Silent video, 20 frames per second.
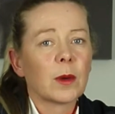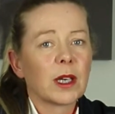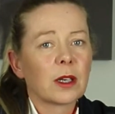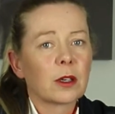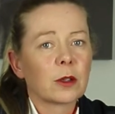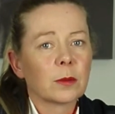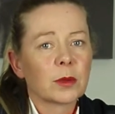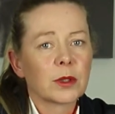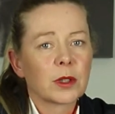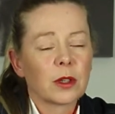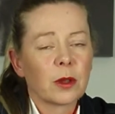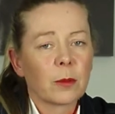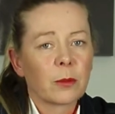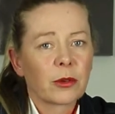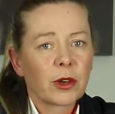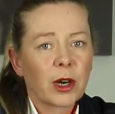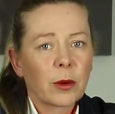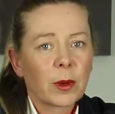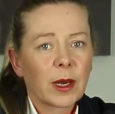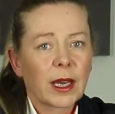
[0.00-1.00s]
it comes to the
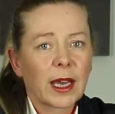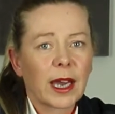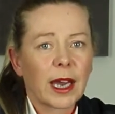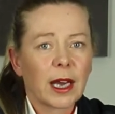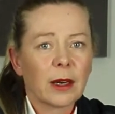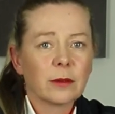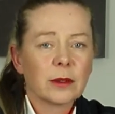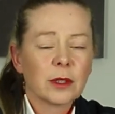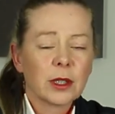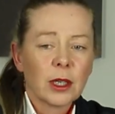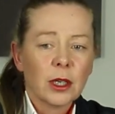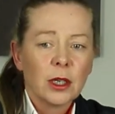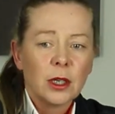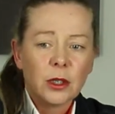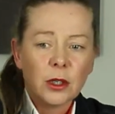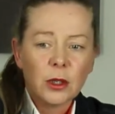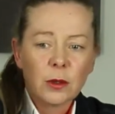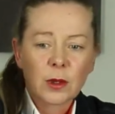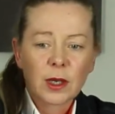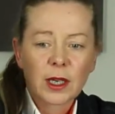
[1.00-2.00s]
pro account,
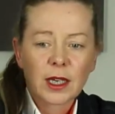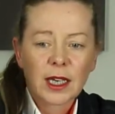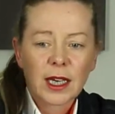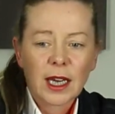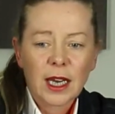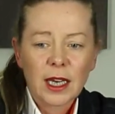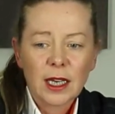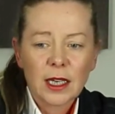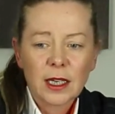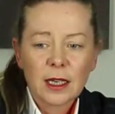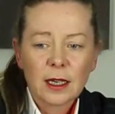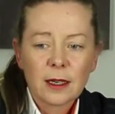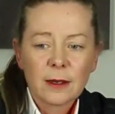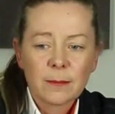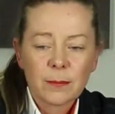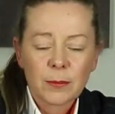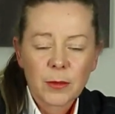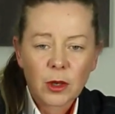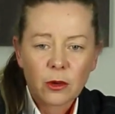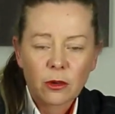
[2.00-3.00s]
you can again
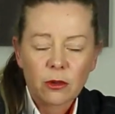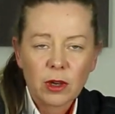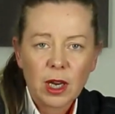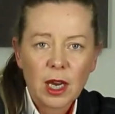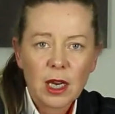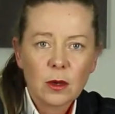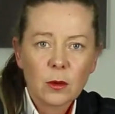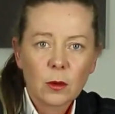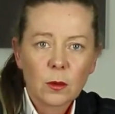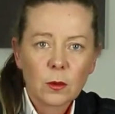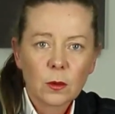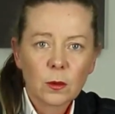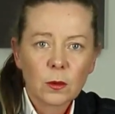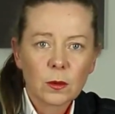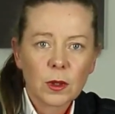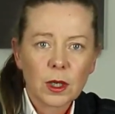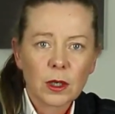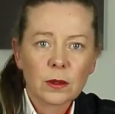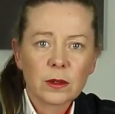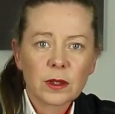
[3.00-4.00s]
create all
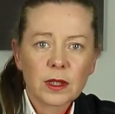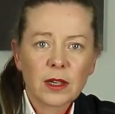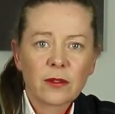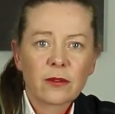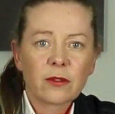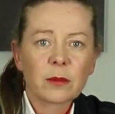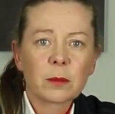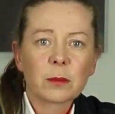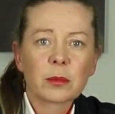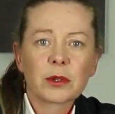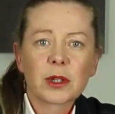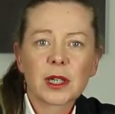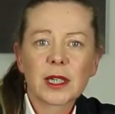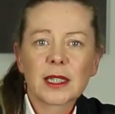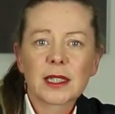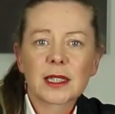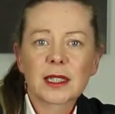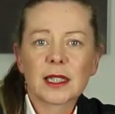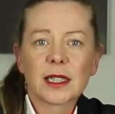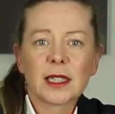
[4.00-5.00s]
those different
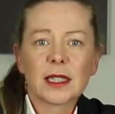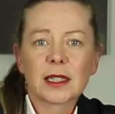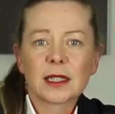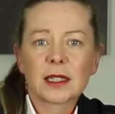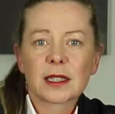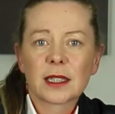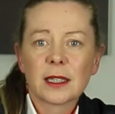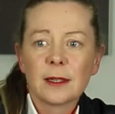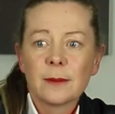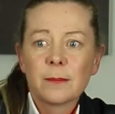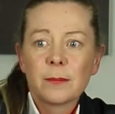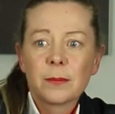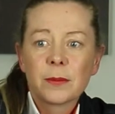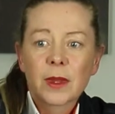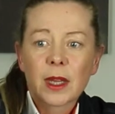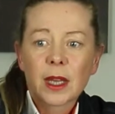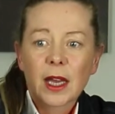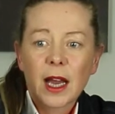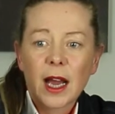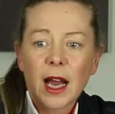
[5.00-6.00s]
price lists,
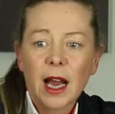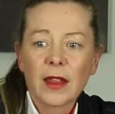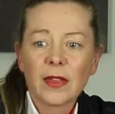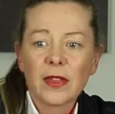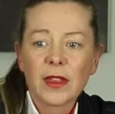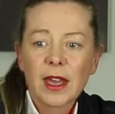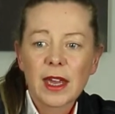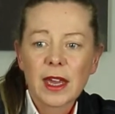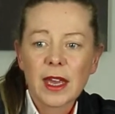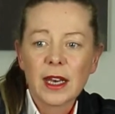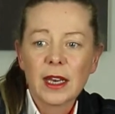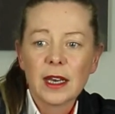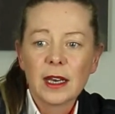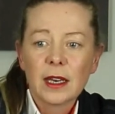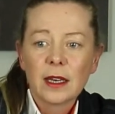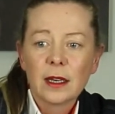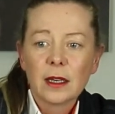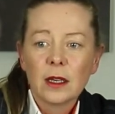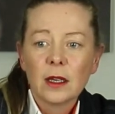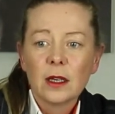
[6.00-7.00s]
and then
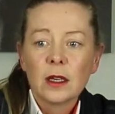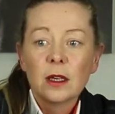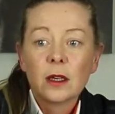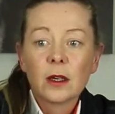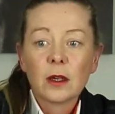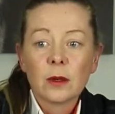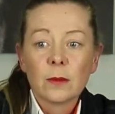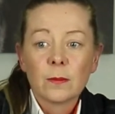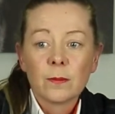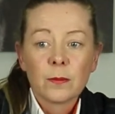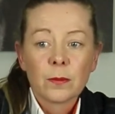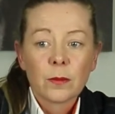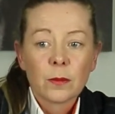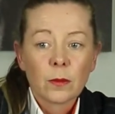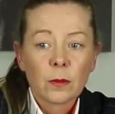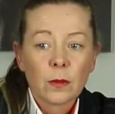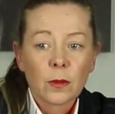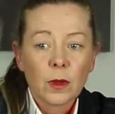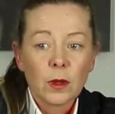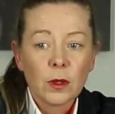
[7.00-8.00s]

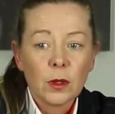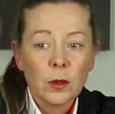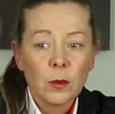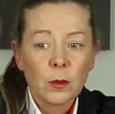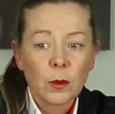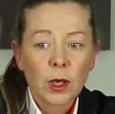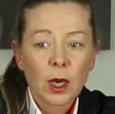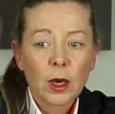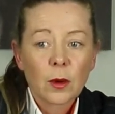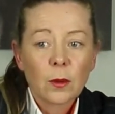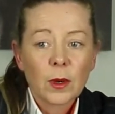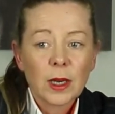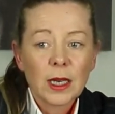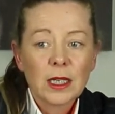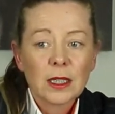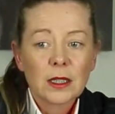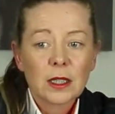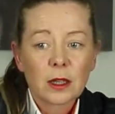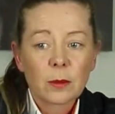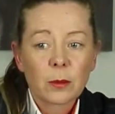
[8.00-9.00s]
you go
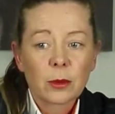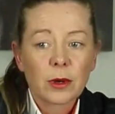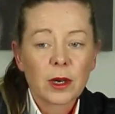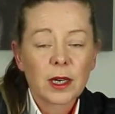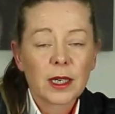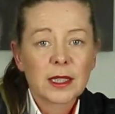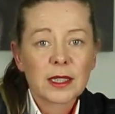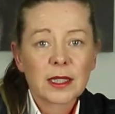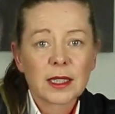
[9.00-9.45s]
into the price